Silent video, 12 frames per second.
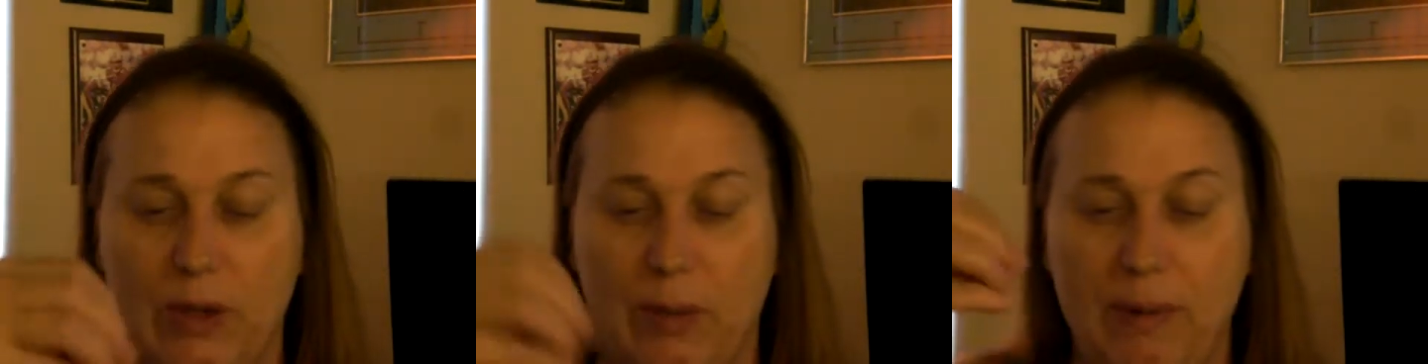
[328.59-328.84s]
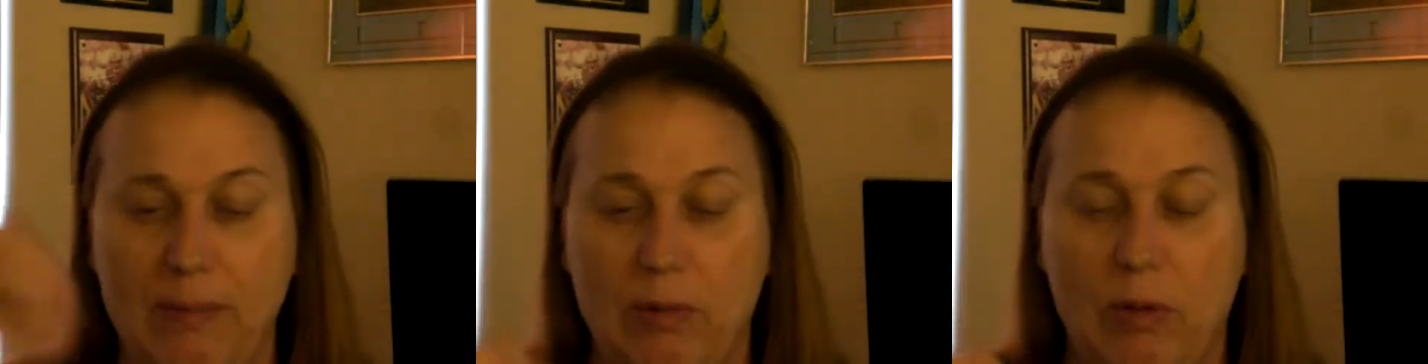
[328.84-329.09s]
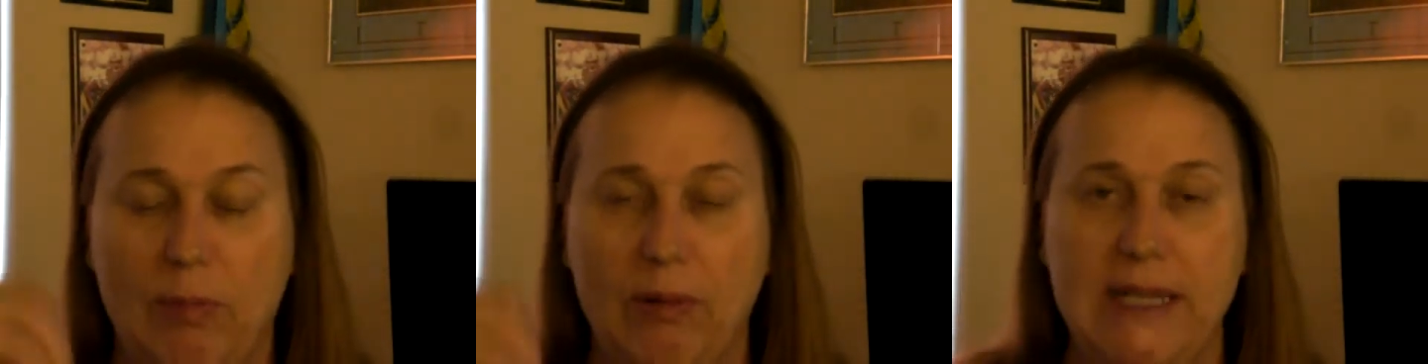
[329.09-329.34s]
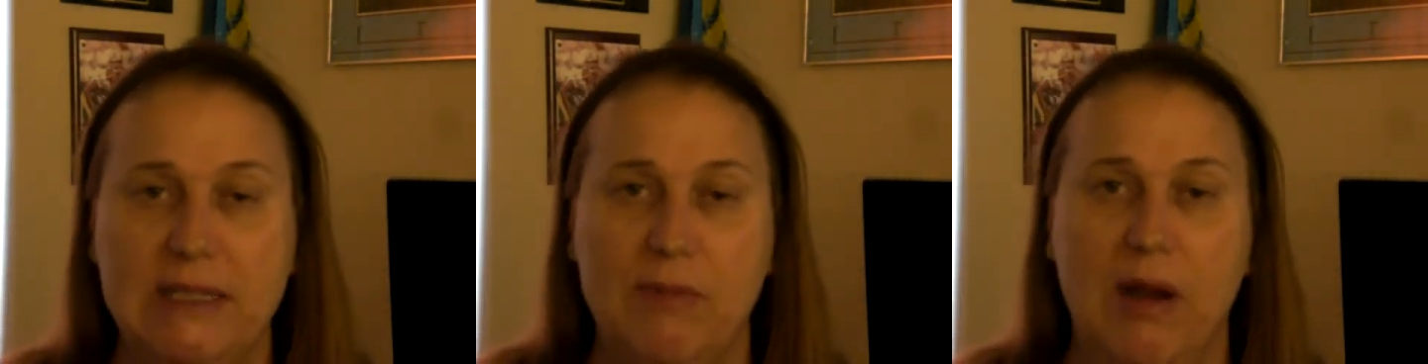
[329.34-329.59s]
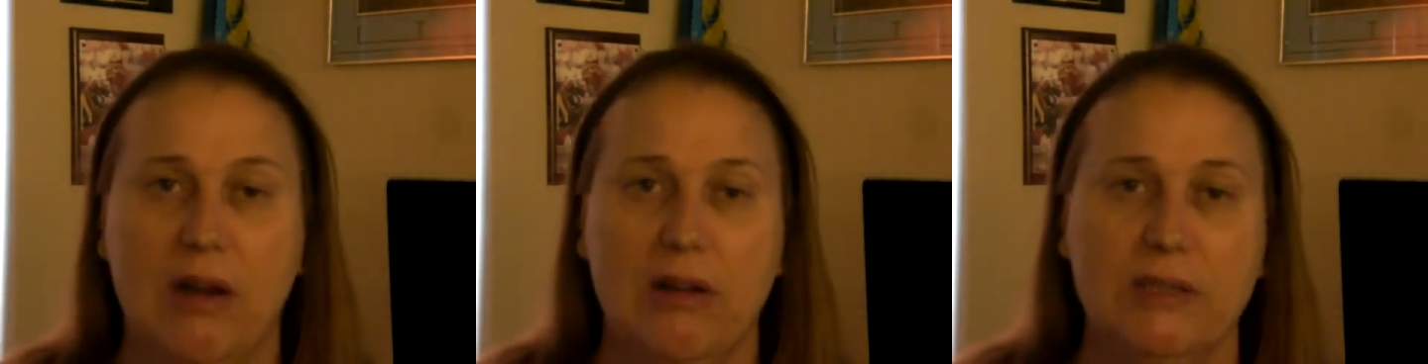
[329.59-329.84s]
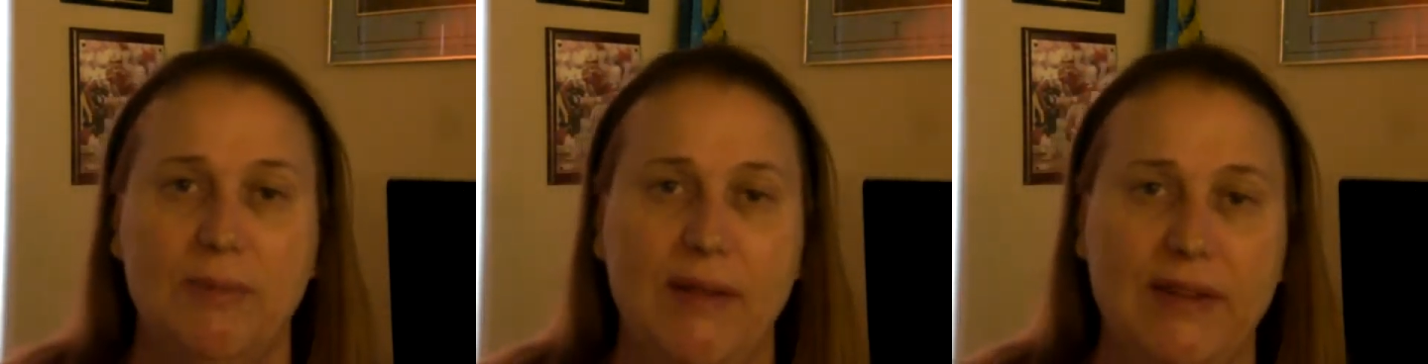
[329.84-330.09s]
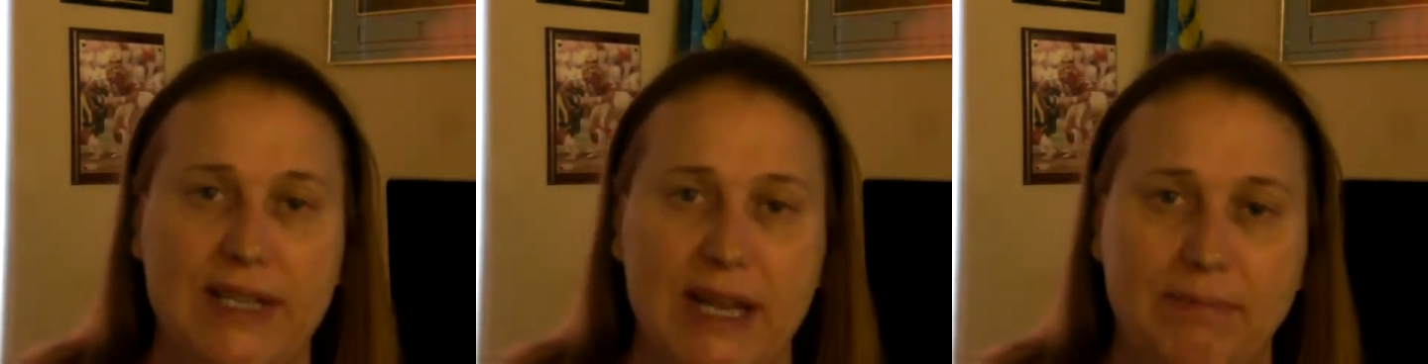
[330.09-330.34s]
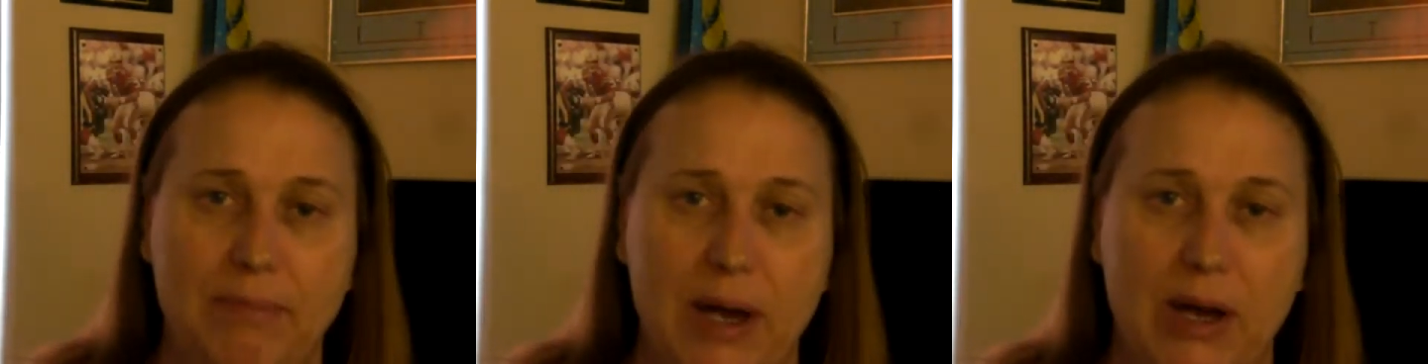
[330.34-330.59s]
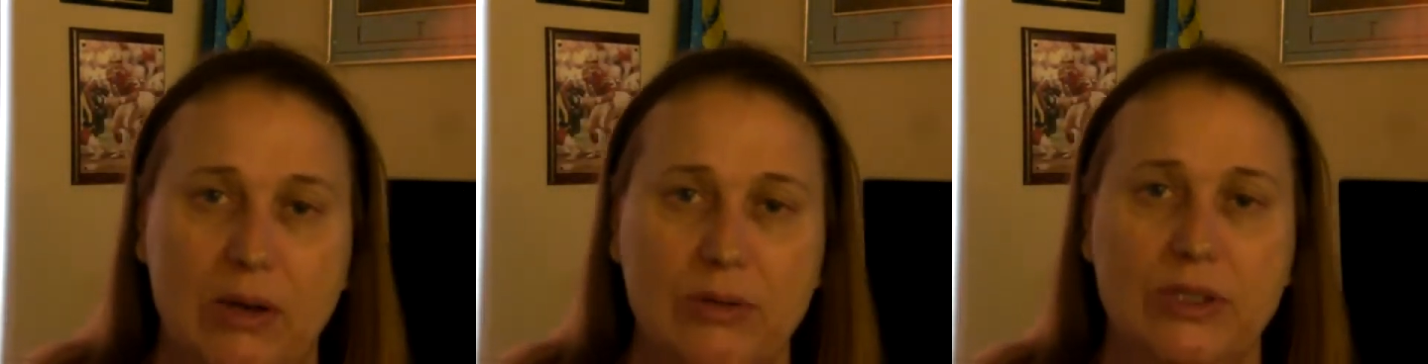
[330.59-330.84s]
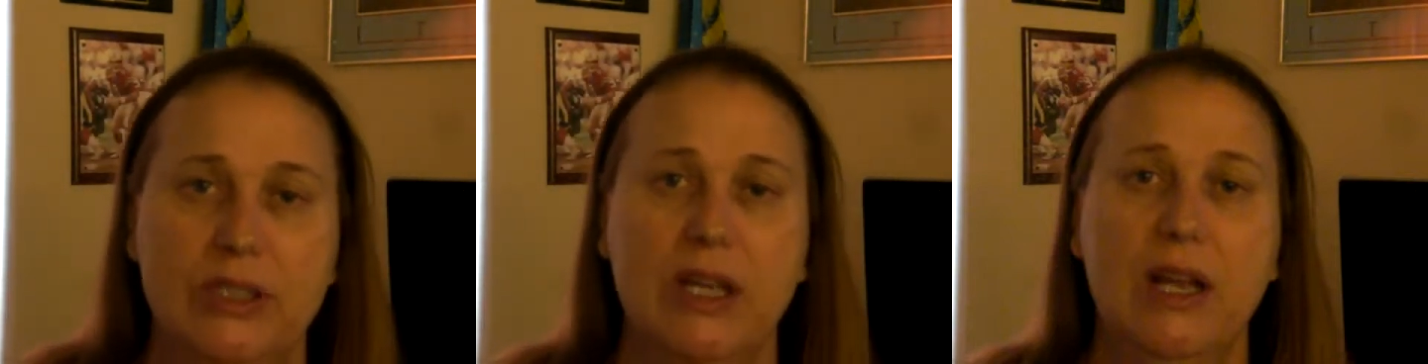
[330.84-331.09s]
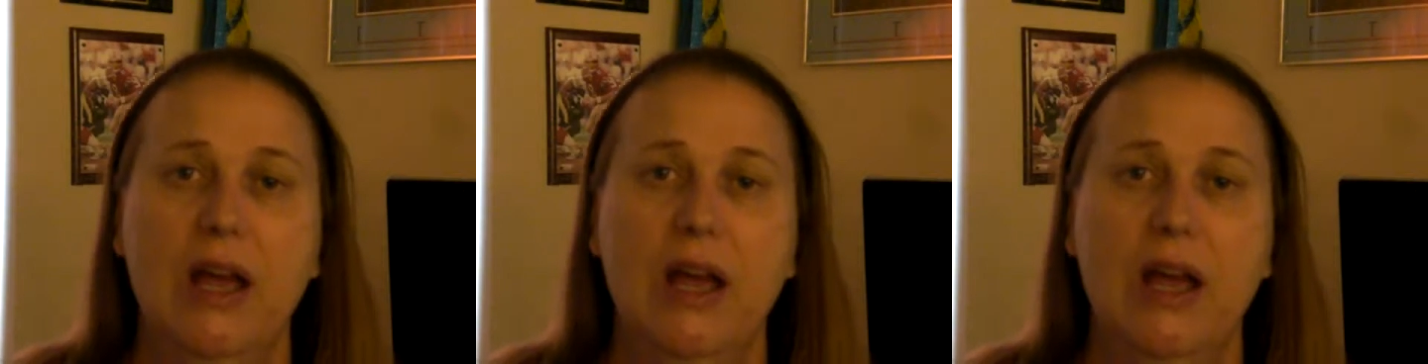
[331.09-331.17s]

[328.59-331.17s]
people will place markers by the dead bones.